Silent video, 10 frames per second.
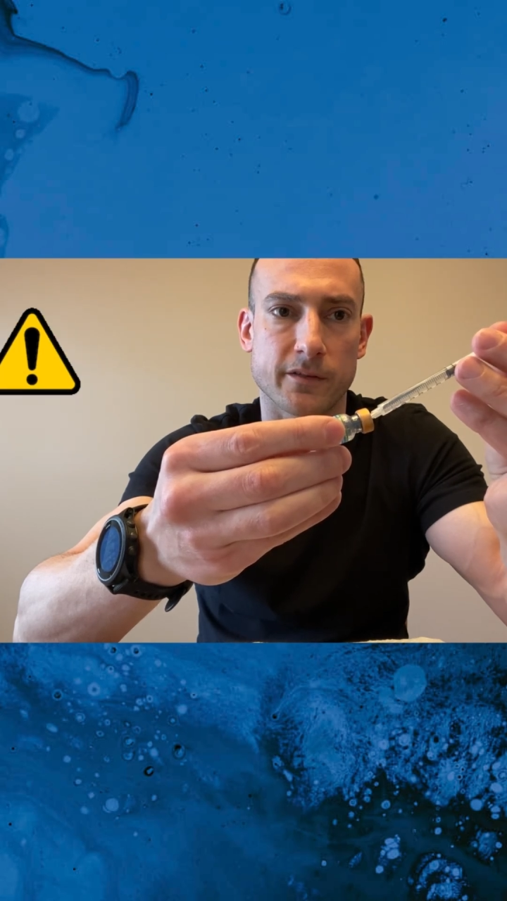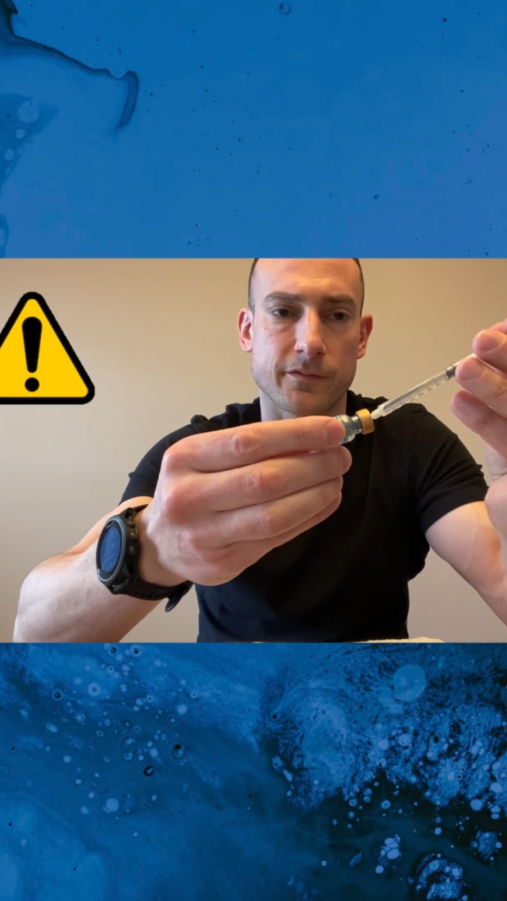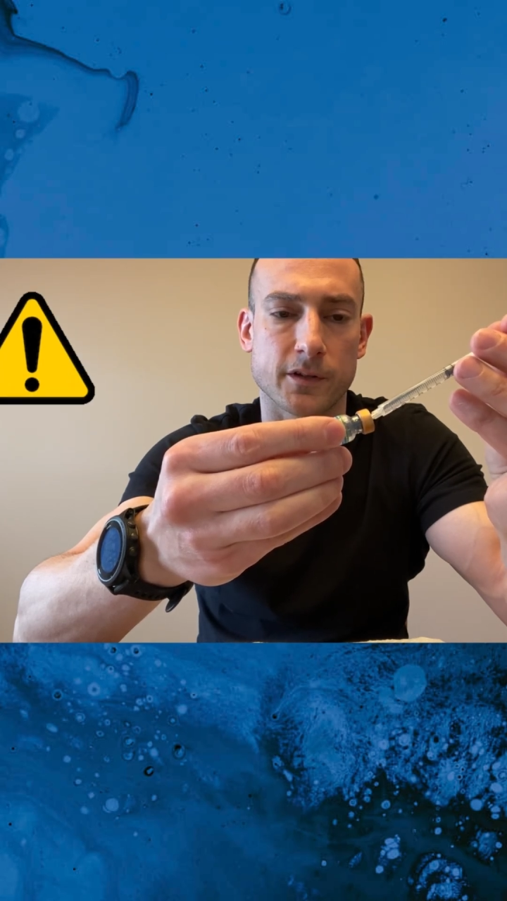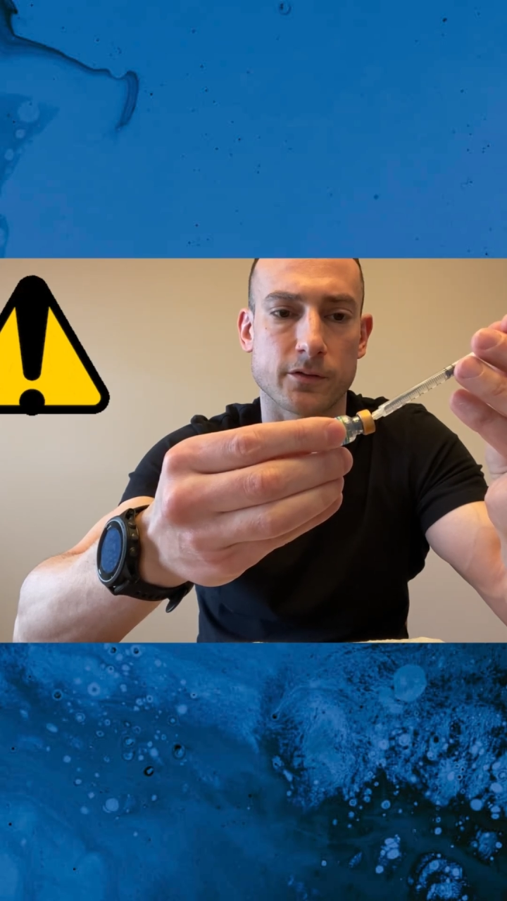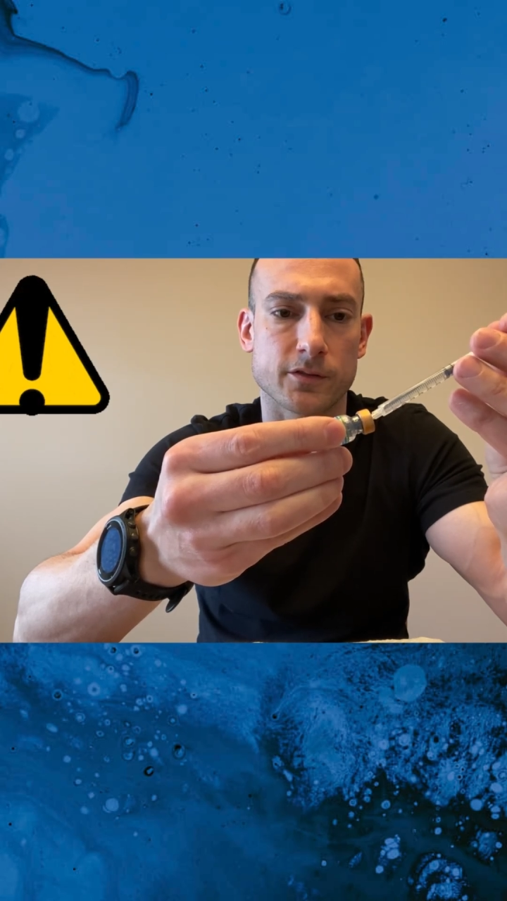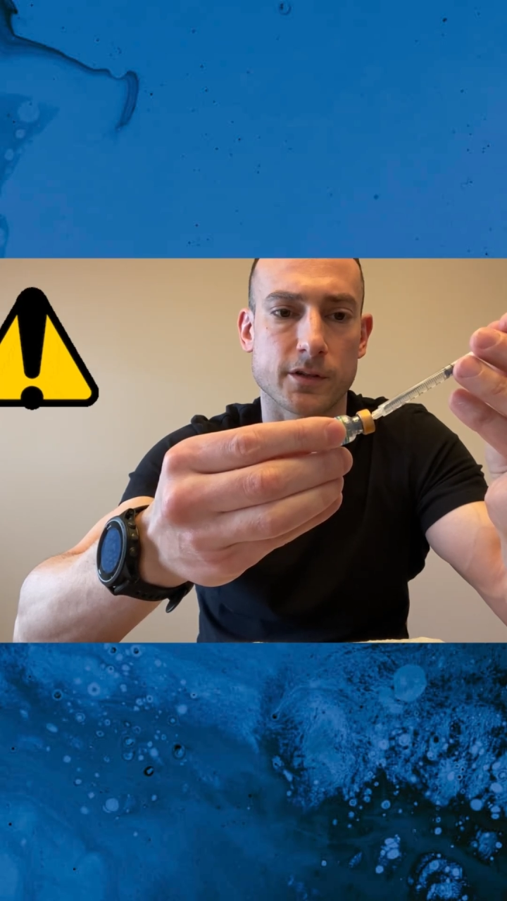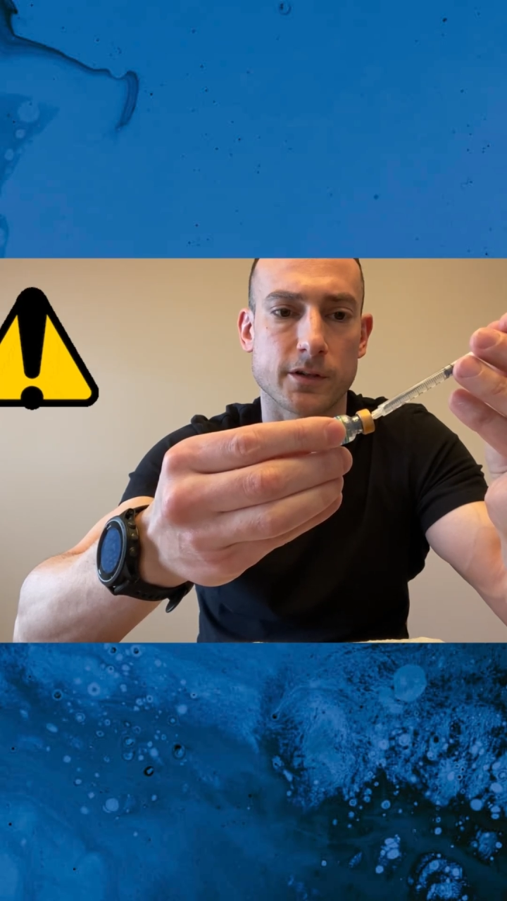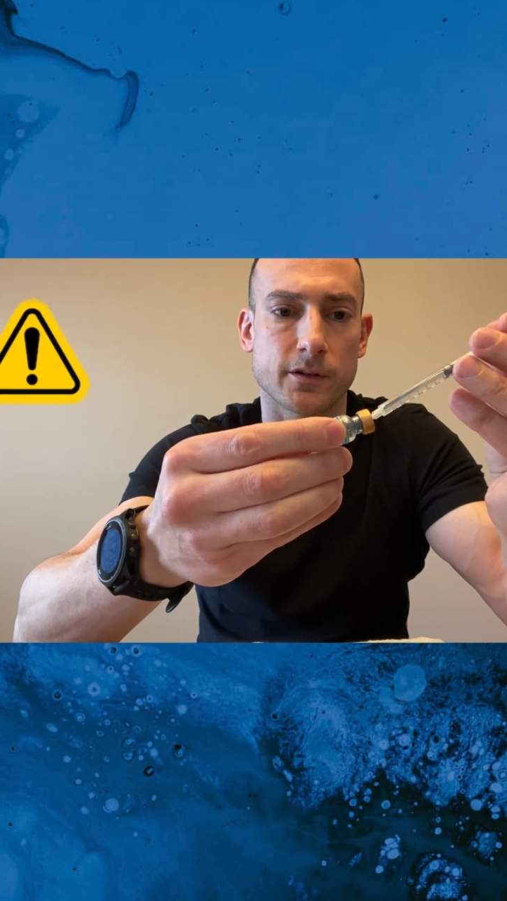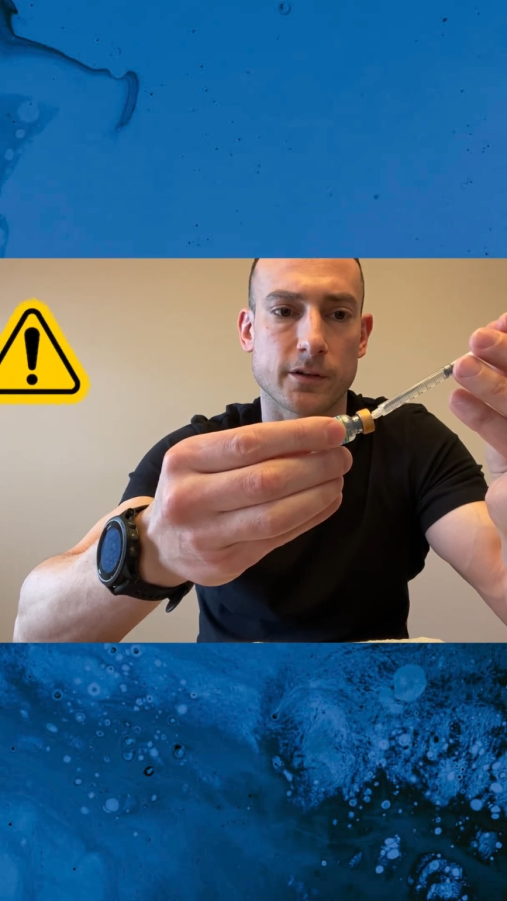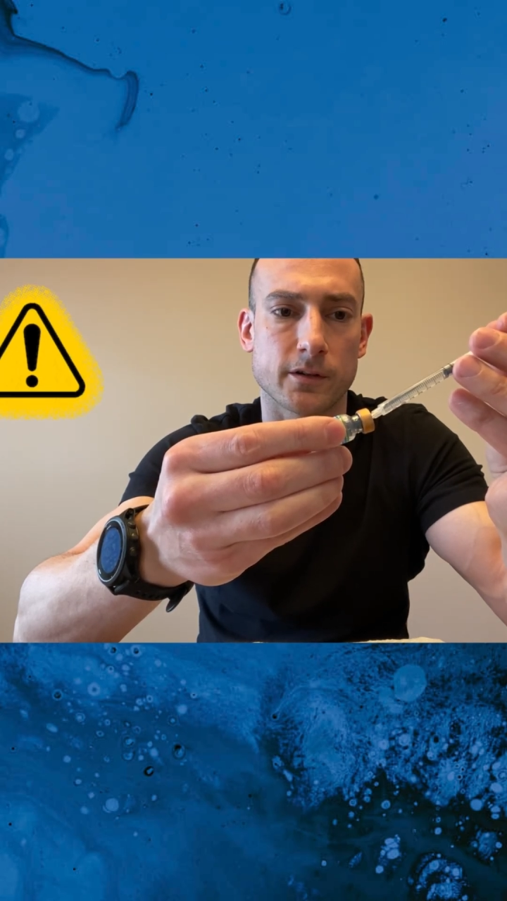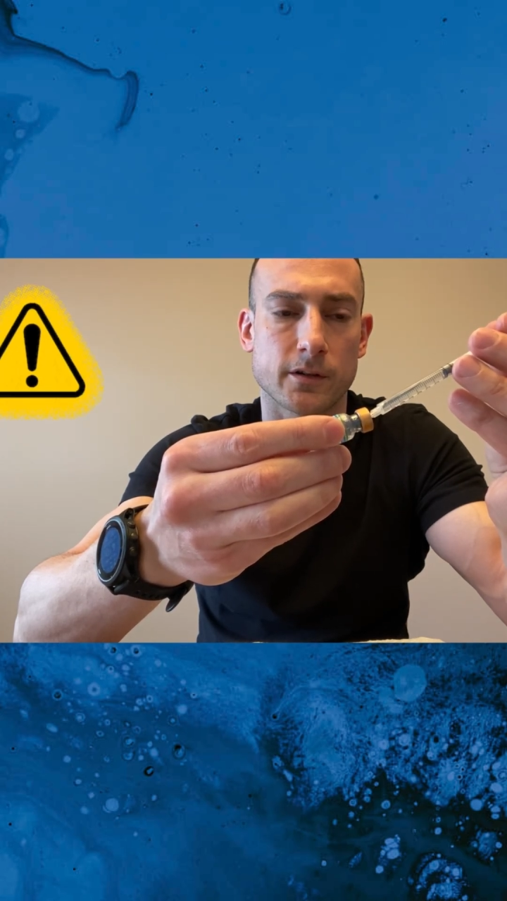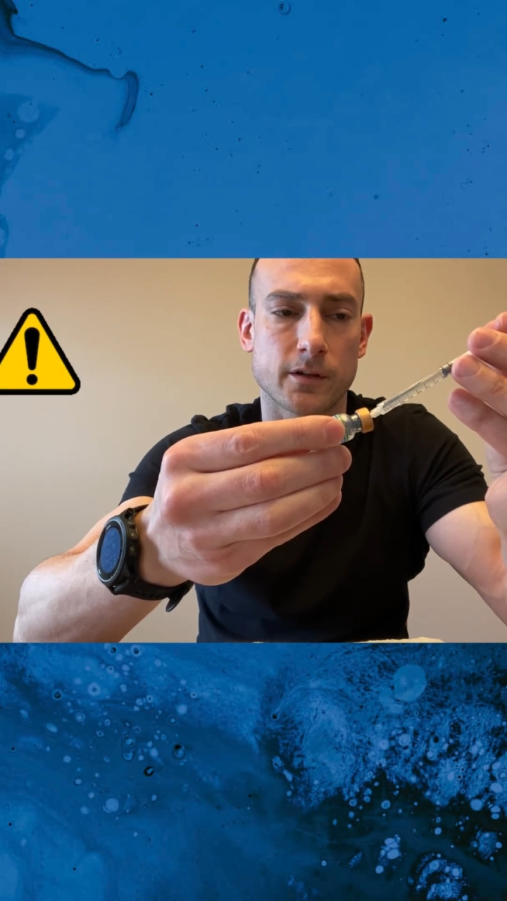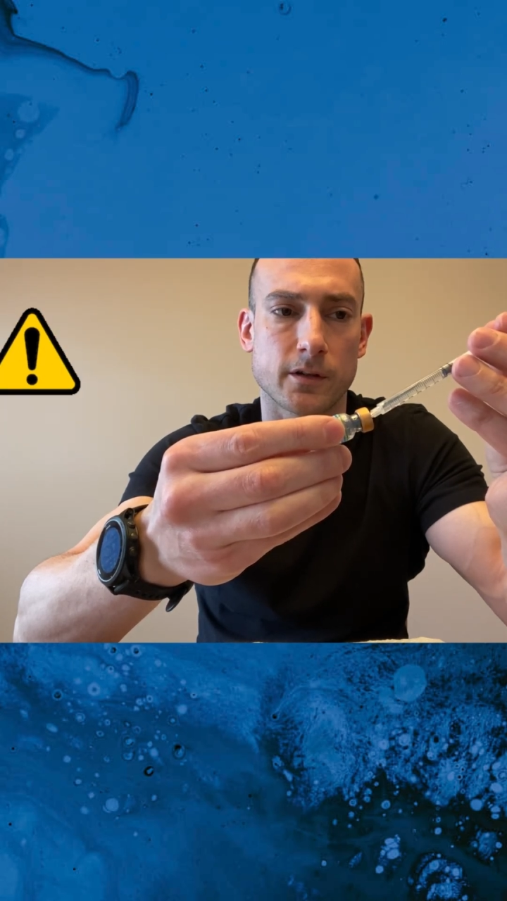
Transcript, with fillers: fingers here